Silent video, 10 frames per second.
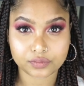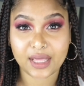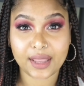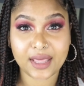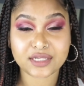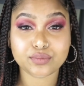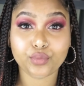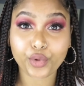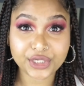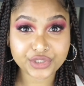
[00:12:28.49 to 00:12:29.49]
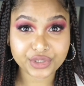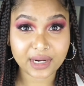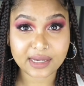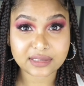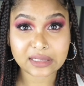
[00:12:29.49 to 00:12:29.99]
then there's
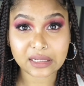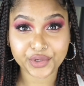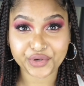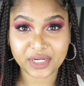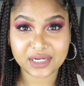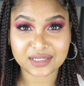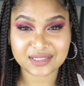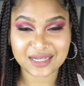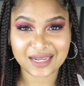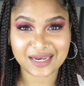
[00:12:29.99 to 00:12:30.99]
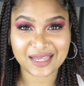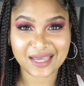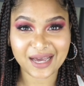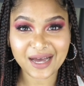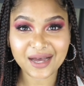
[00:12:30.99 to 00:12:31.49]
moisturizing ingredients in
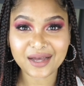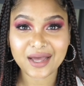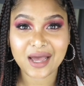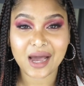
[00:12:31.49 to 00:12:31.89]
here